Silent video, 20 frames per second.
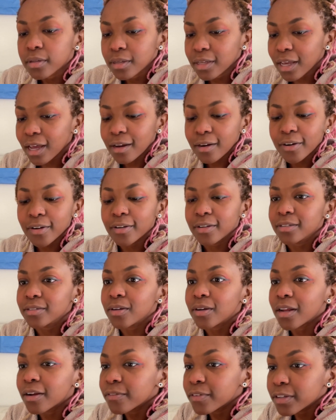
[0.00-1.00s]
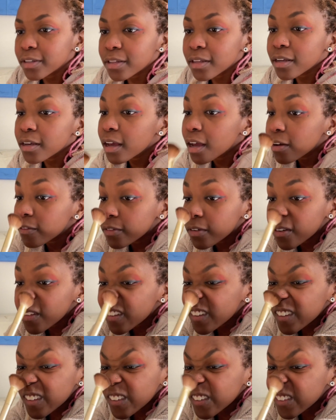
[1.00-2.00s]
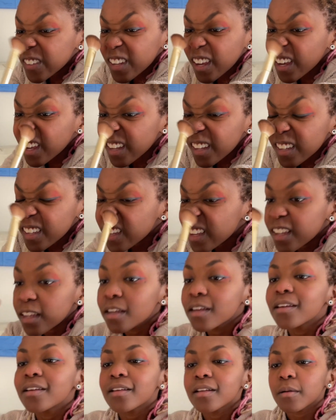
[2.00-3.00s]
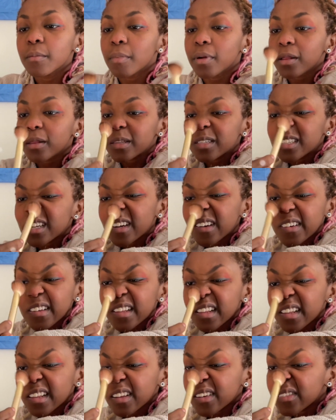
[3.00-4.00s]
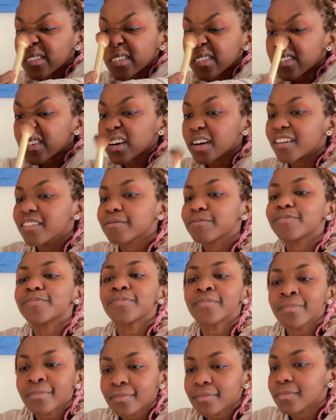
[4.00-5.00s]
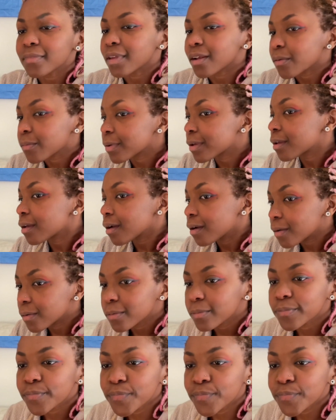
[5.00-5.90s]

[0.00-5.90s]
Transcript: Cat hair gets on everything after like 2 seconds. Balance it out a little bit more. There we go.